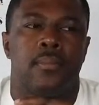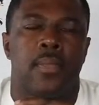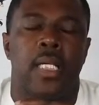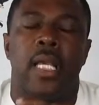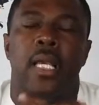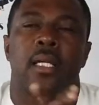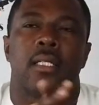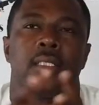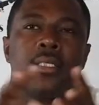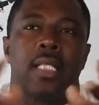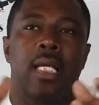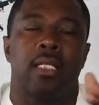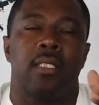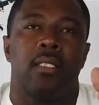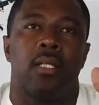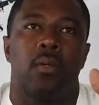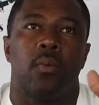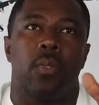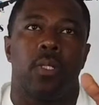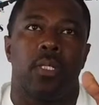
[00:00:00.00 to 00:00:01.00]
Yeah, because like,
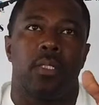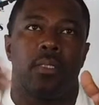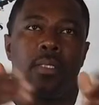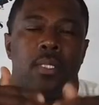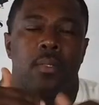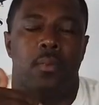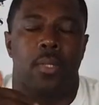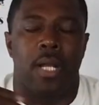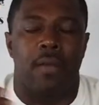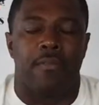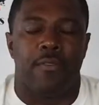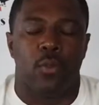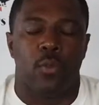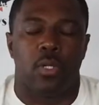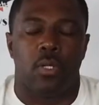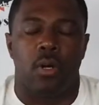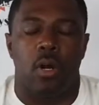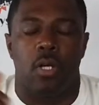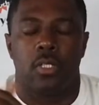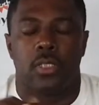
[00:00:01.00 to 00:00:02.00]
you know, let's say when I
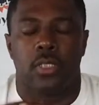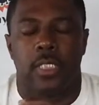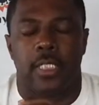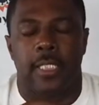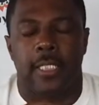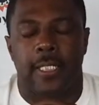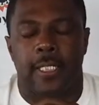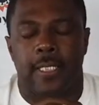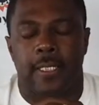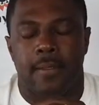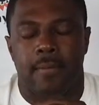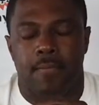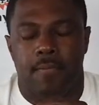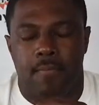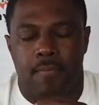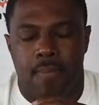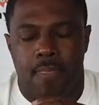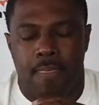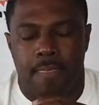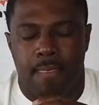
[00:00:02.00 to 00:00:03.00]
flew across the
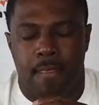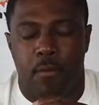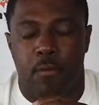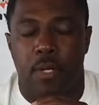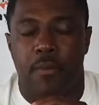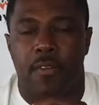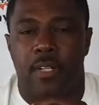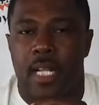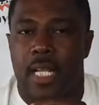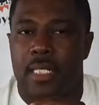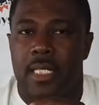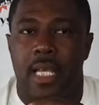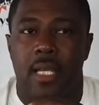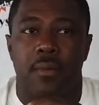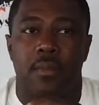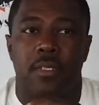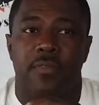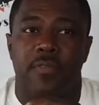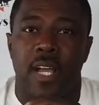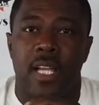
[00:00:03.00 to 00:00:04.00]
river that
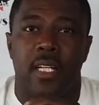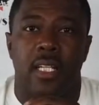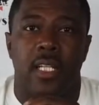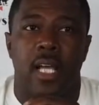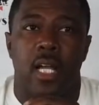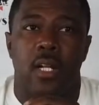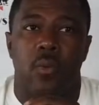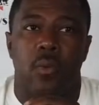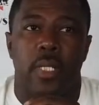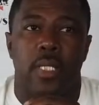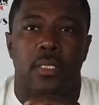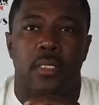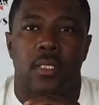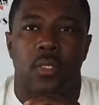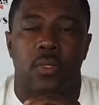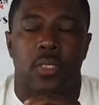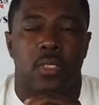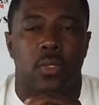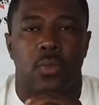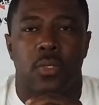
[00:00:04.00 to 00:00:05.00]
day, it was fighting a lot of wind.
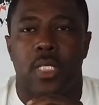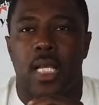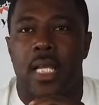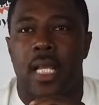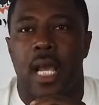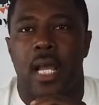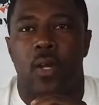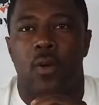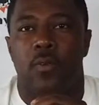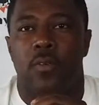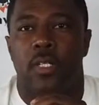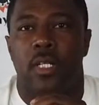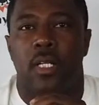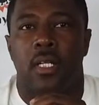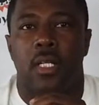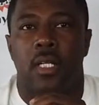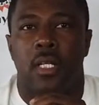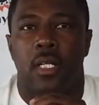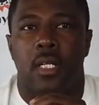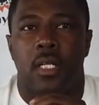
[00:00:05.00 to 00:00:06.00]
So as soon as I got over
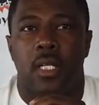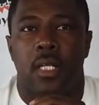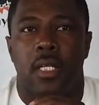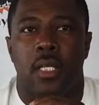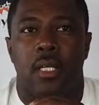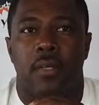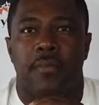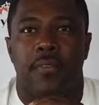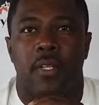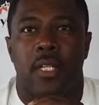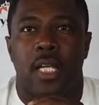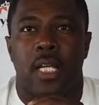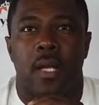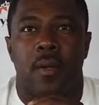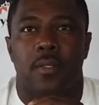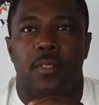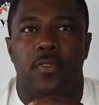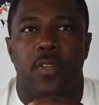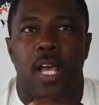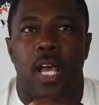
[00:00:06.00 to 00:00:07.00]
there, it felt like I
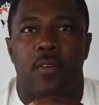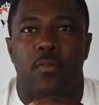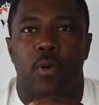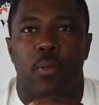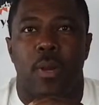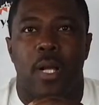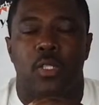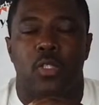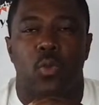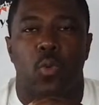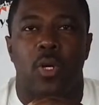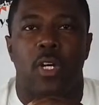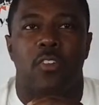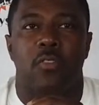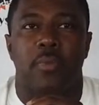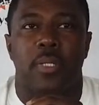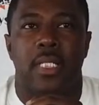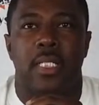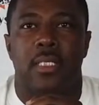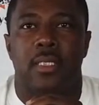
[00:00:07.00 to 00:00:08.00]
was flying for about
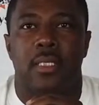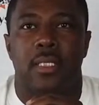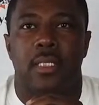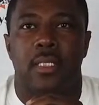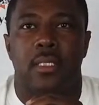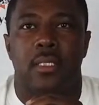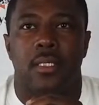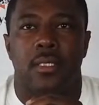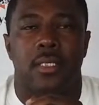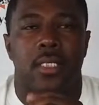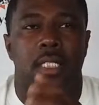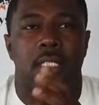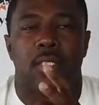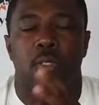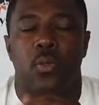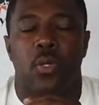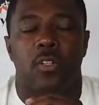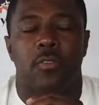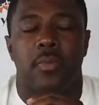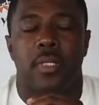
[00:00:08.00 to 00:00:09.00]
12 minutes, and 10,
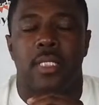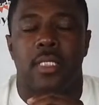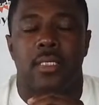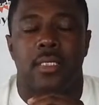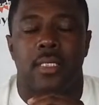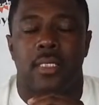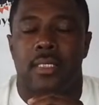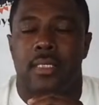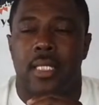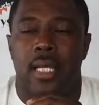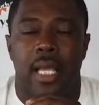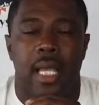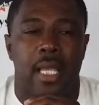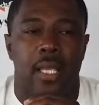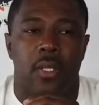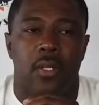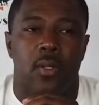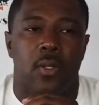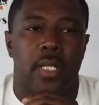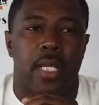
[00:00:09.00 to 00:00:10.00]
12 minutes, and it said,
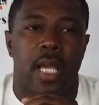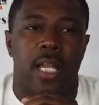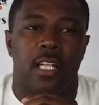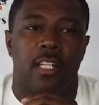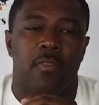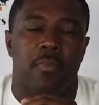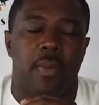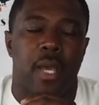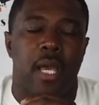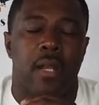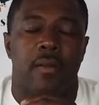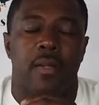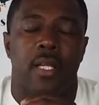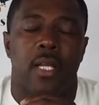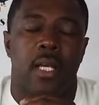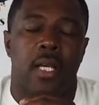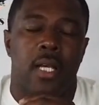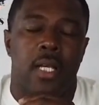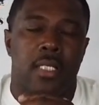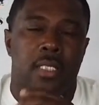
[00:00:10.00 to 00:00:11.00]
hey, you only got enough battery
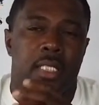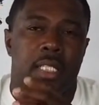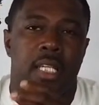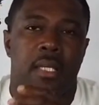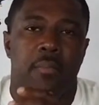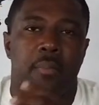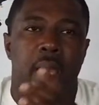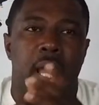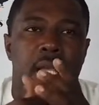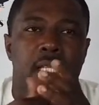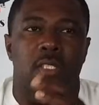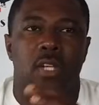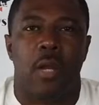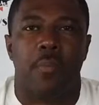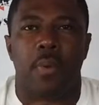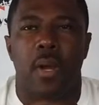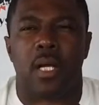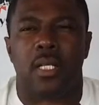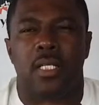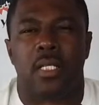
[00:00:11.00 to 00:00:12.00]
to get back. So I
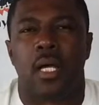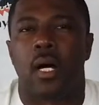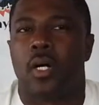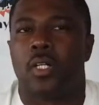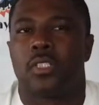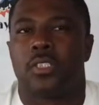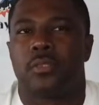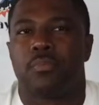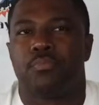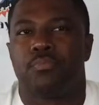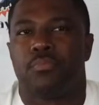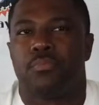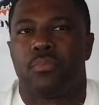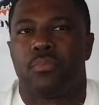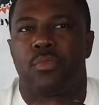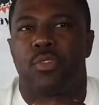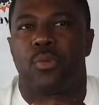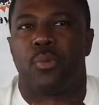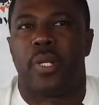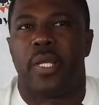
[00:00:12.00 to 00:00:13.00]
probably lost
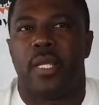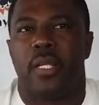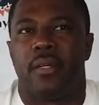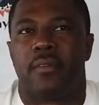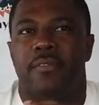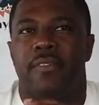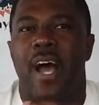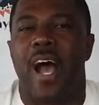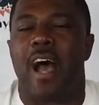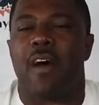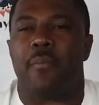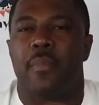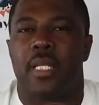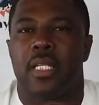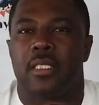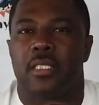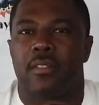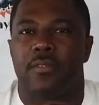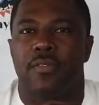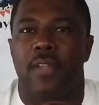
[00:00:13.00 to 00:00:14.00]
3 to 5
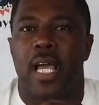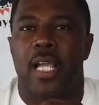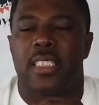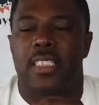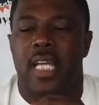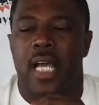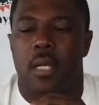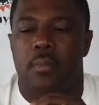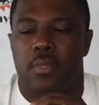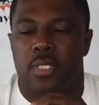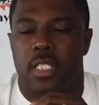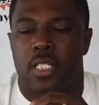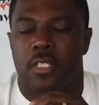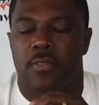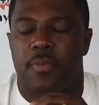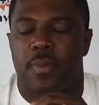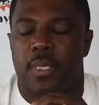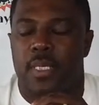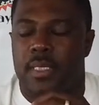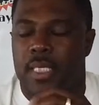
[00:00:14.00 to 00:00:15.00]
minutes of flight time
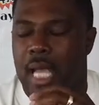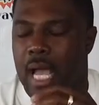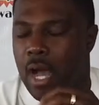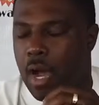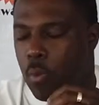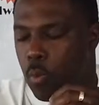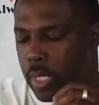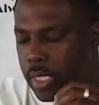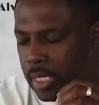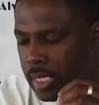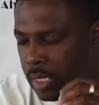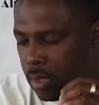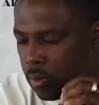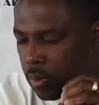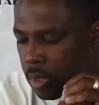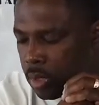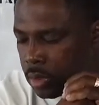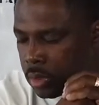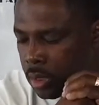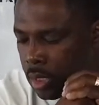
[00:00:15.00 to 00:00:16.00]
just because of how windy it
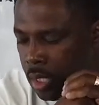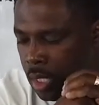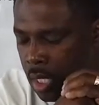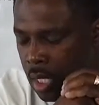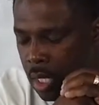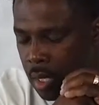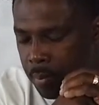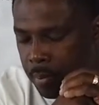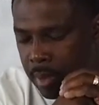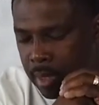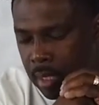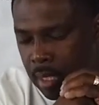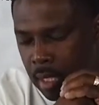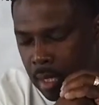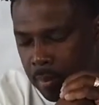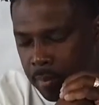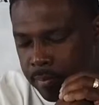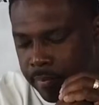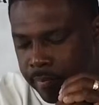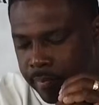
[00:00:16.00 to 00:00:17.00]
was. But
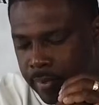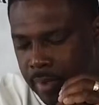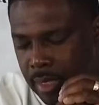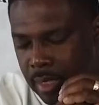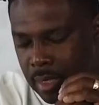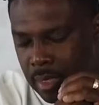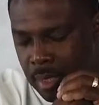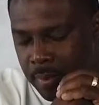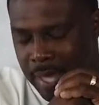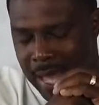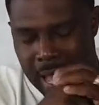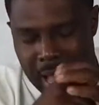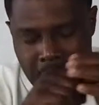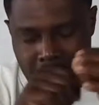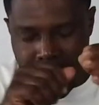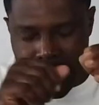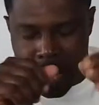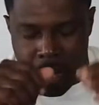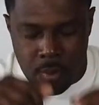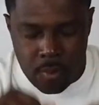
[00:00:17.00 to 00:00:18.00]
I mean,
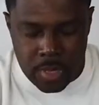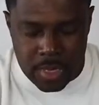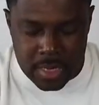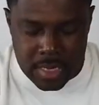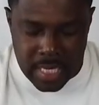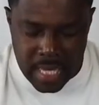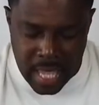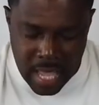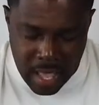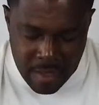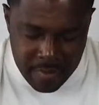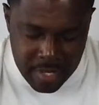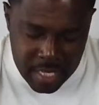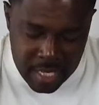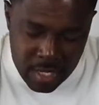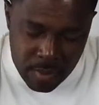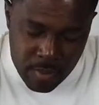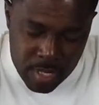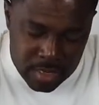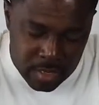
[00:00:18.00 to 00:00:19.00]
I wouldn't say have
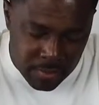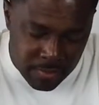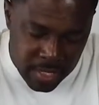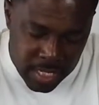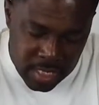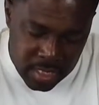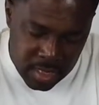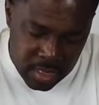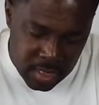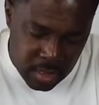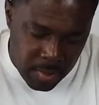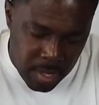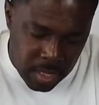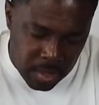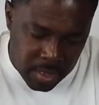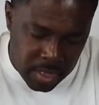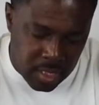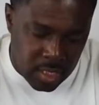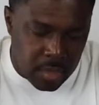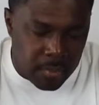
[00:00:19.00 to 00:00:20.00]
any reservations
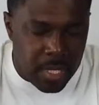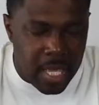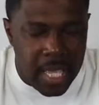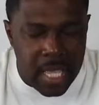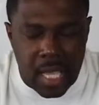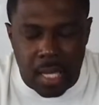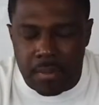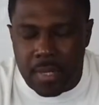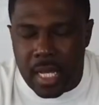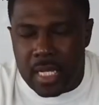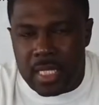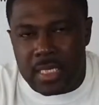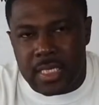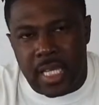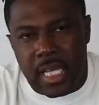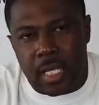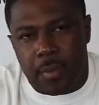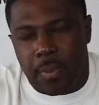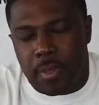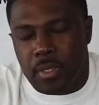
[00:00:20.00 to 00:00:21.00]
about getting them. Hey, I'm not a
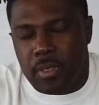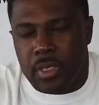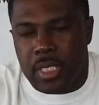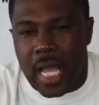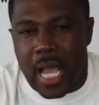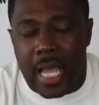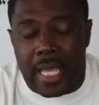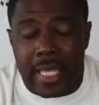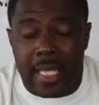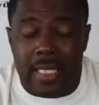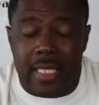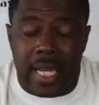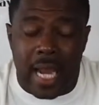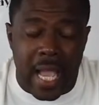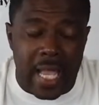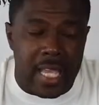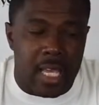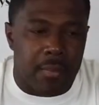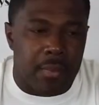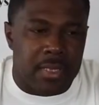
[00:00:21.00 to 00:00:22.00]
tech person. I get that
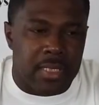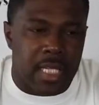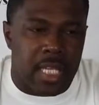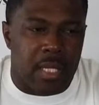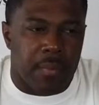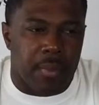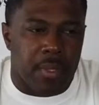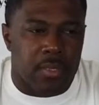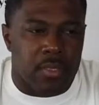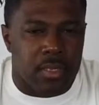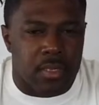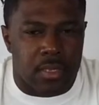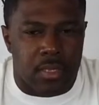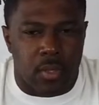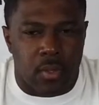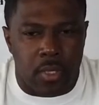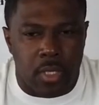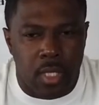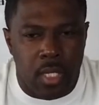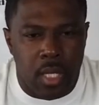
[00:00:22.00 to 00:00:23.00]
I am a tech person,
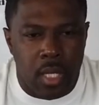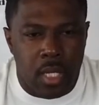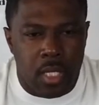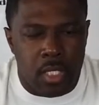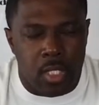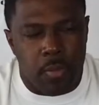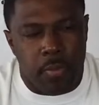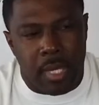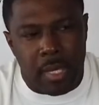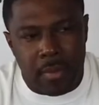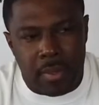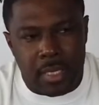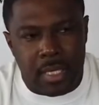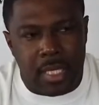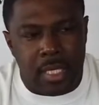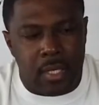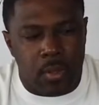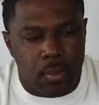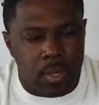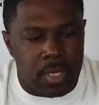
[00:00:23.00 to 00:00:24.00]
so you may be
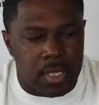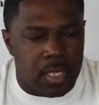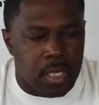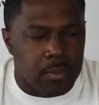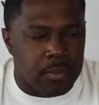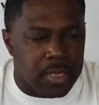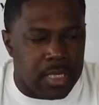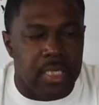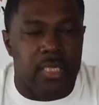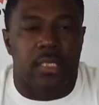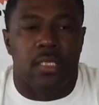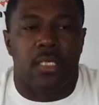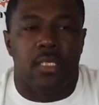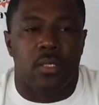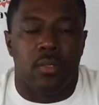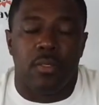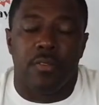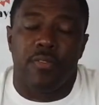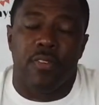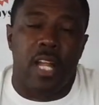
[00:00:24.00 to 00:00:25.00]
thinking, well, it comes easy to
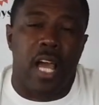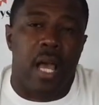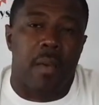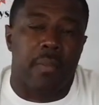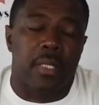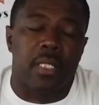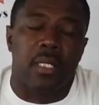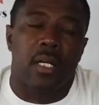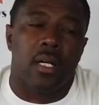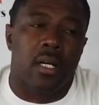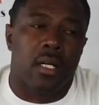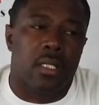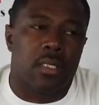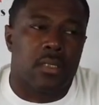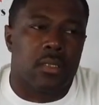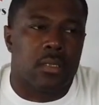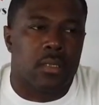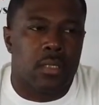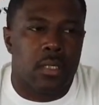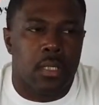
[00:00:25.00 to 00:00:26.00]
you to fly
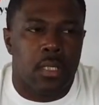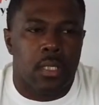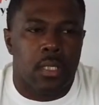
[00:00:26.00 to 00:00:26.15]
because